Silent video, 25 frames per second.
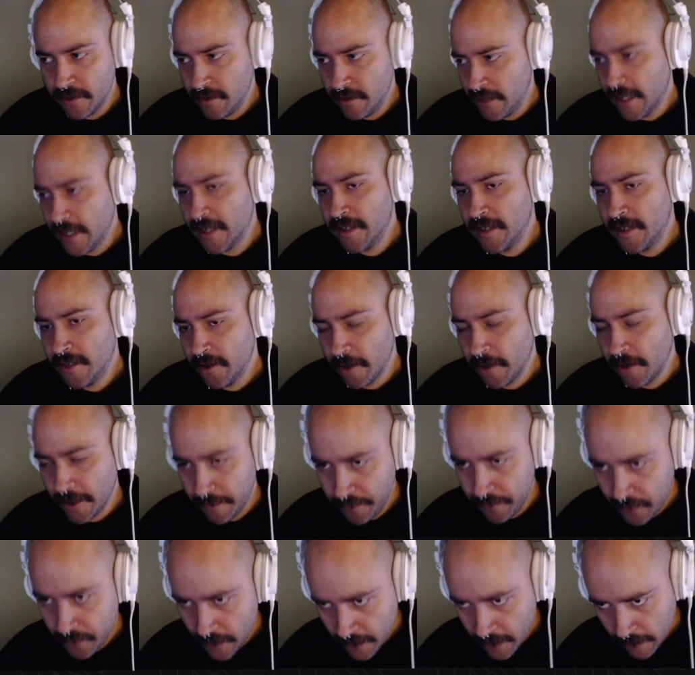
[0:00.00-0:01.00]
Yeah, you're welcome.
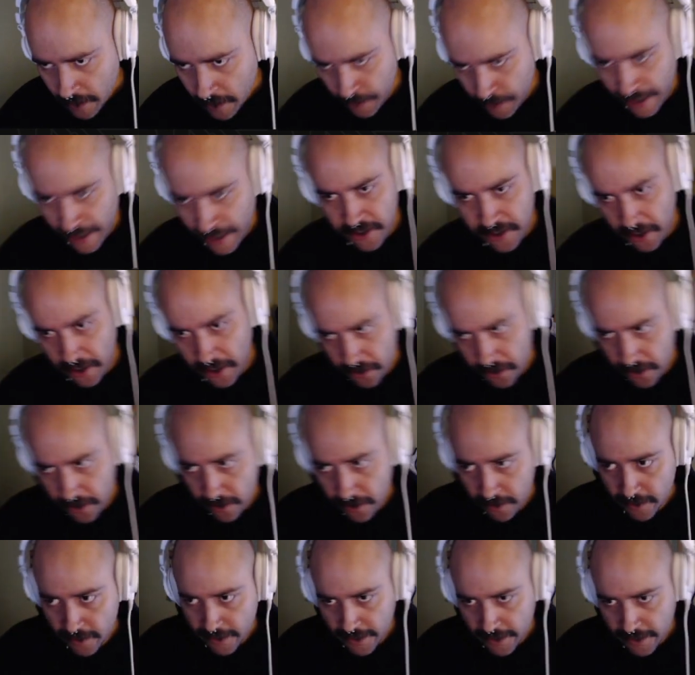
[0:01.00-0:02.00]
But yeah, in
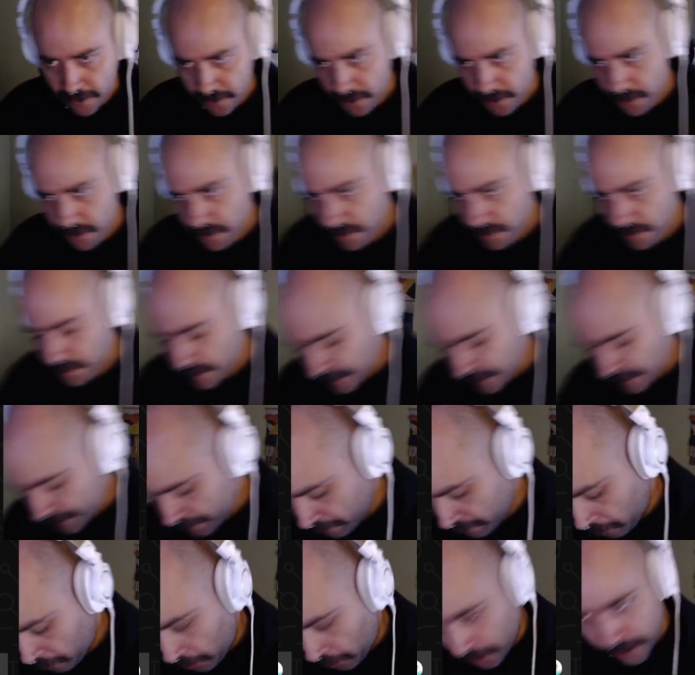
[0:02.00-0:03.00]
general, it'll just kind of
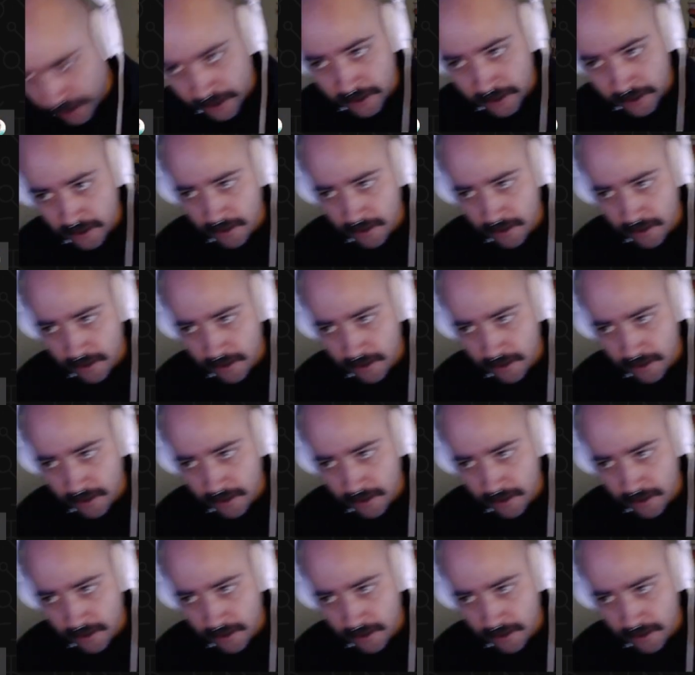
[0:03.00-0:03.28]
work